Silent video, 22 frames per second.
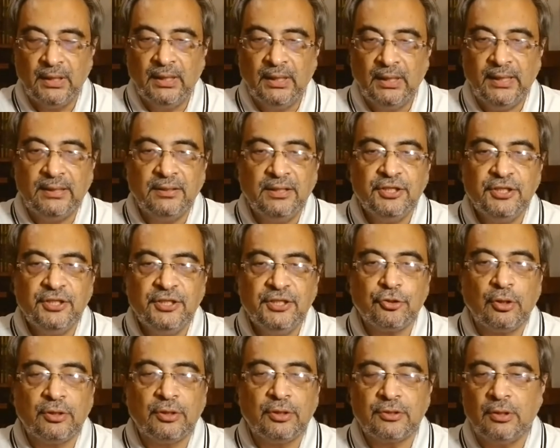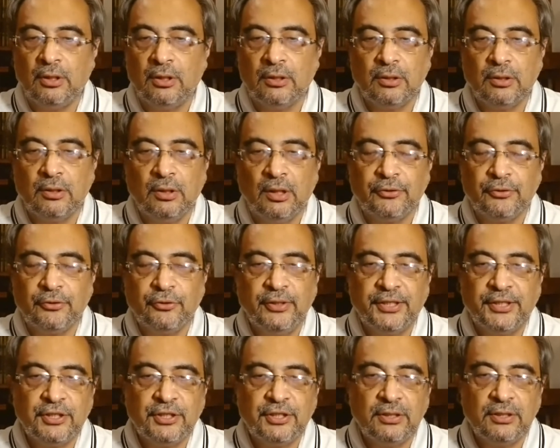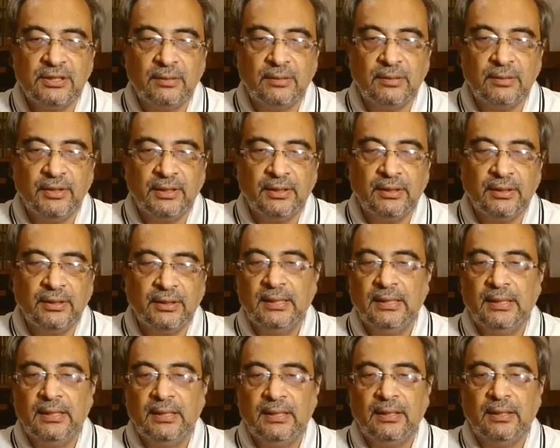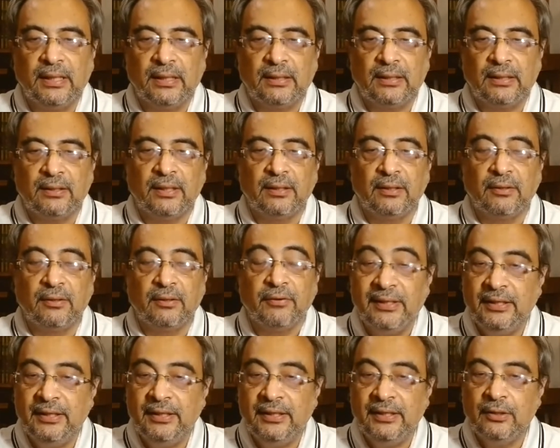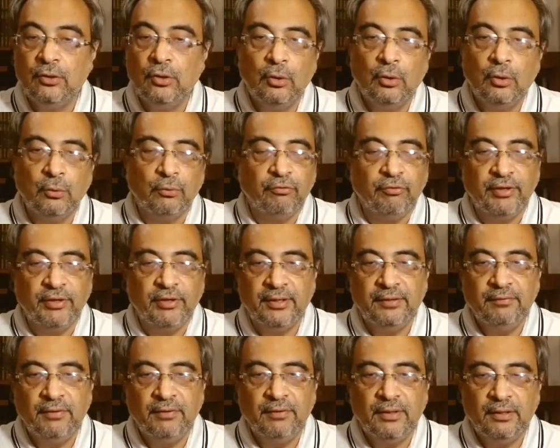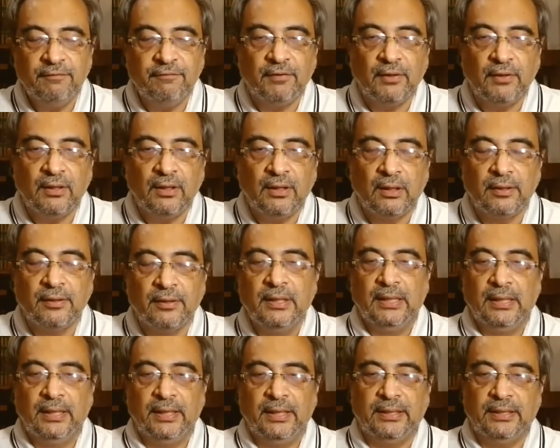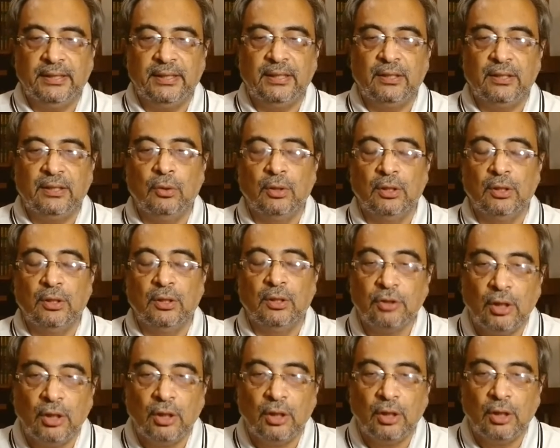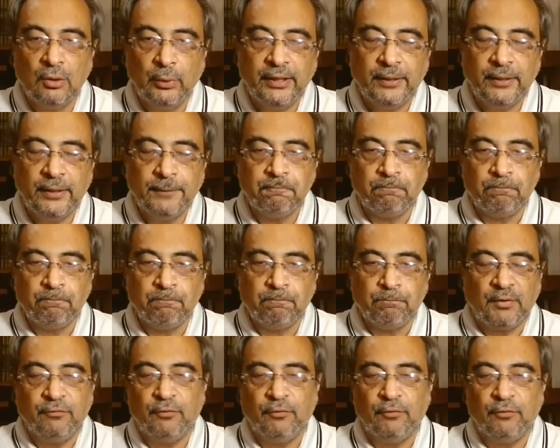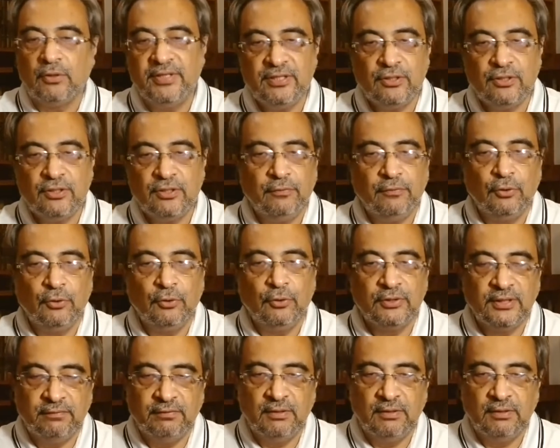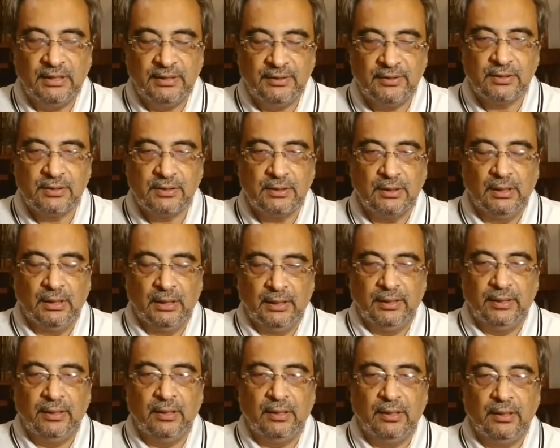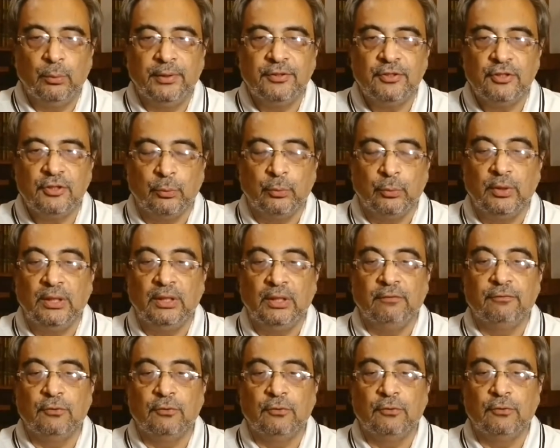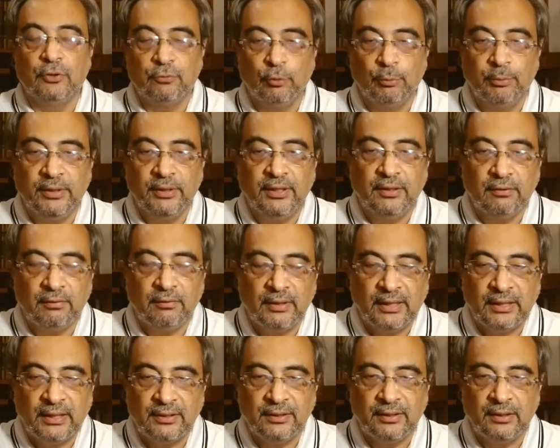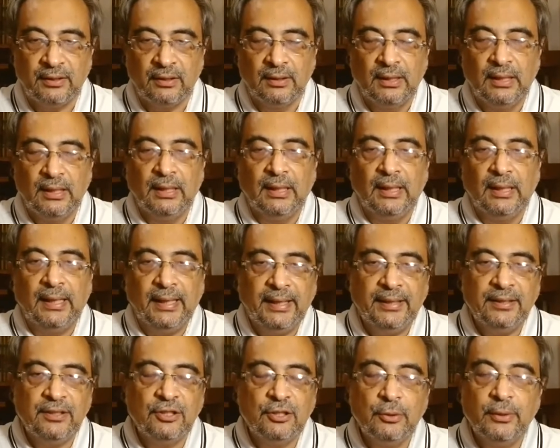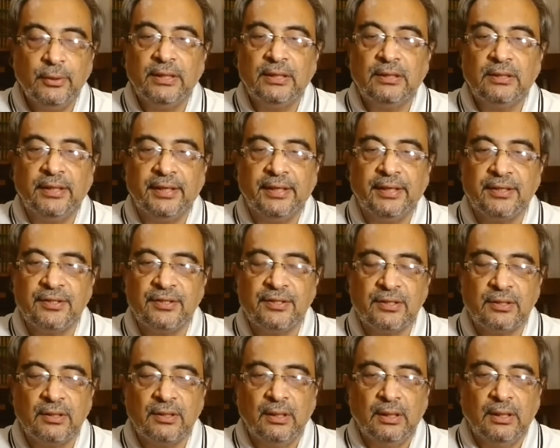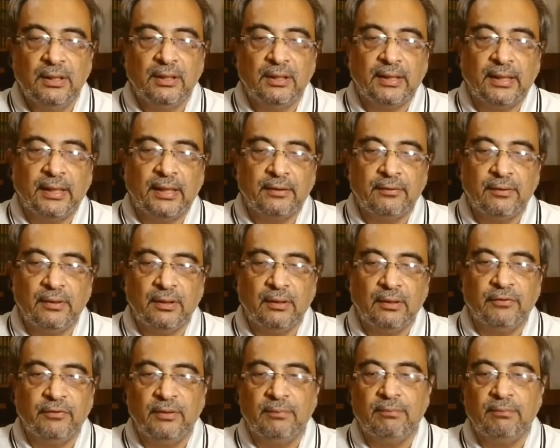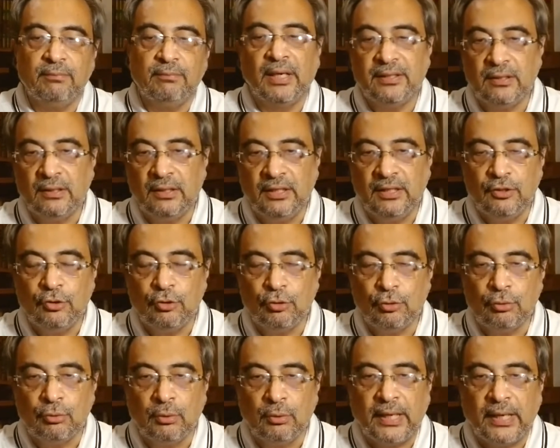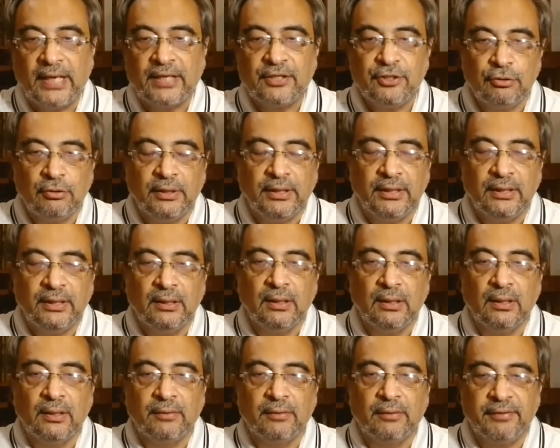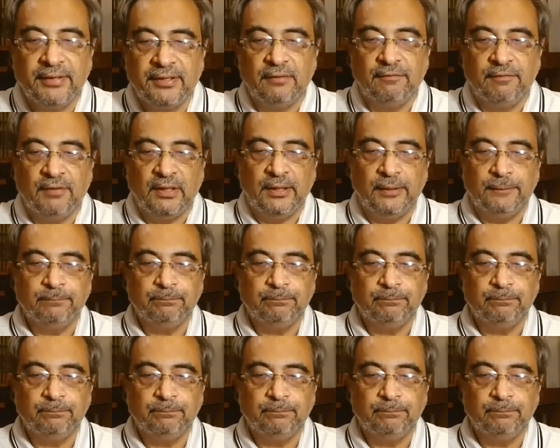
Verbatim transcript: And this strong God connection is something that can really go very, very far. It can go a long way for the rest of those 11 months in which we, of course, would be interacting and doing things that we might need to actually uh, rectify.